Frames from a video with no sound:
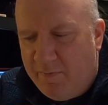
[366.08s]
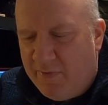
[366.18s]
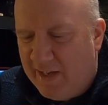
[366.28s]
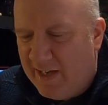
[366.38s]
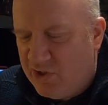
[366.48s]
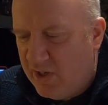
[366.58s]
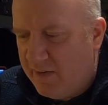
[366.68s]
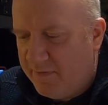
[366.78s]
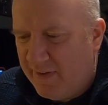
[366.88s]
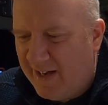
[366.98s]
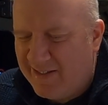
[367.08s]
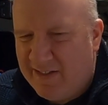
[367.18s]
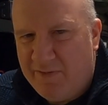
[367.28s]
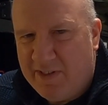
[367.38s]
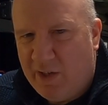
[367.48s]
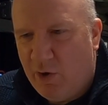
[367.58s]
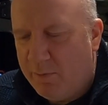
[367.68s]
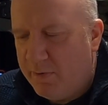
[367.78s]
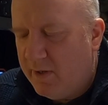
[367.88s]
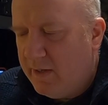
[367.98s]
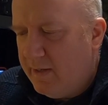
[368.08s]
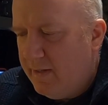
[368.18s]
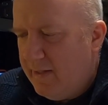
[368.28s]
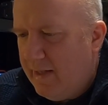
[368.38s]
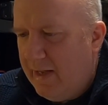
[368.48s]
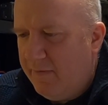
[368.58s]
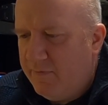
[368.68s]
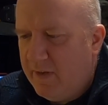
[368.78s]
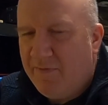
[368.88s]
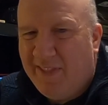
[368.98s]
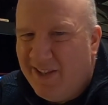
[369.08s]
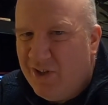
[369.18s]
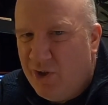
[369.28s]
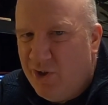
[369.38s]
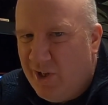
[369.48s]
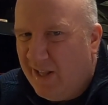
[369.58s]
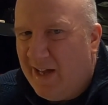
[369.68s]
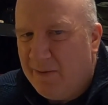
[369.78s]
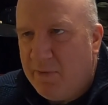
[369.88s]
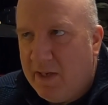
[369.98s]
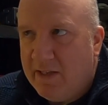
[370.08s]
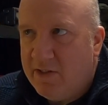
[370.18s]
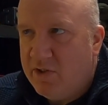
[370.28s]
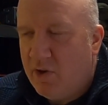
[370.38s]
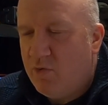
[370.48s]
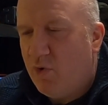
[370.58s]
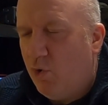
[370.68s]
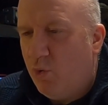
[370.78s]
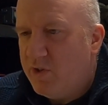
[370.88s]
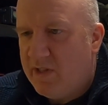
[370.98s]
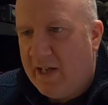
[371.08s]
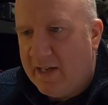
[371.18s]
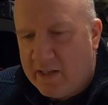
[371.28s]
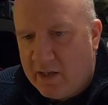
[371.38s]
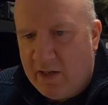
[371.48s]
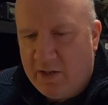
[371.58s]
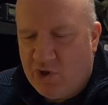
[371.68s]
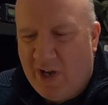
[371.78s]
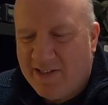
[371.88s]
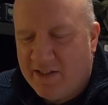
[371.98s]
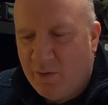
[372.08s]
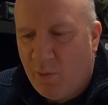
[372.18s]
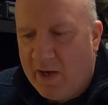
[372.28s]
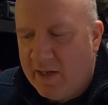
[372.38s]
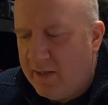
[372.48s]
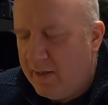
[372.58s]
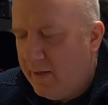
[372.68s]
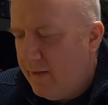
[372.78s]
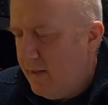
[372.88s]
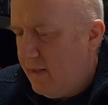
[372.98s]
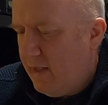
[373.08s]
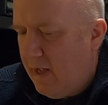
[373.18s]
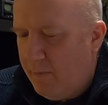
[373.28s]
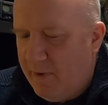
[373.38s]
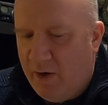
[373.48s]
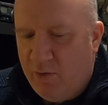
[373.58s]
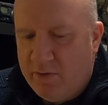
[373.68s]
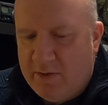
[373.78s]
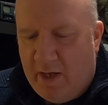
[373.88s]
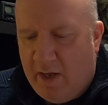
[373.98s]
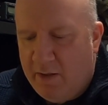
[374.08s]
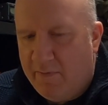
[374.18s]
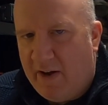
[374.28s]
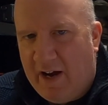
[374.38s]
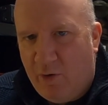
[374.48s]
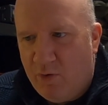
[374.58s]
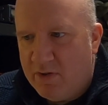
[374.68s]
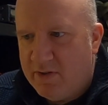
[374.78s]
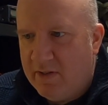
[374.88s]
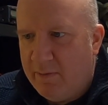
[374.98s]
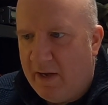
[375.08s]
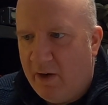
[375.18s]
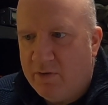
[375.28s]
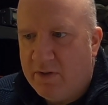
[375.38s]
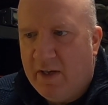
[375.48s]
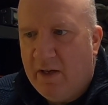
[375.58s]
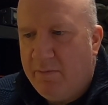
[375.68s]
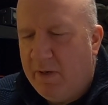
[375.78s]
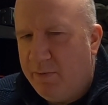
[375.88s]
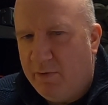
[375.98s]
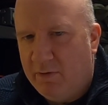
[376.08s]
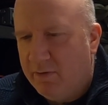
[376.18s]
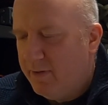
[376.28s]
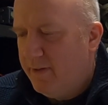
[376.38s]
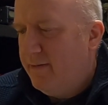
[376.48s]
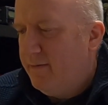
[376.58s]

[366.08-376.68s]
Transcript: VHF activity up. If you're like me and you don't always like chatting away about the virus and about people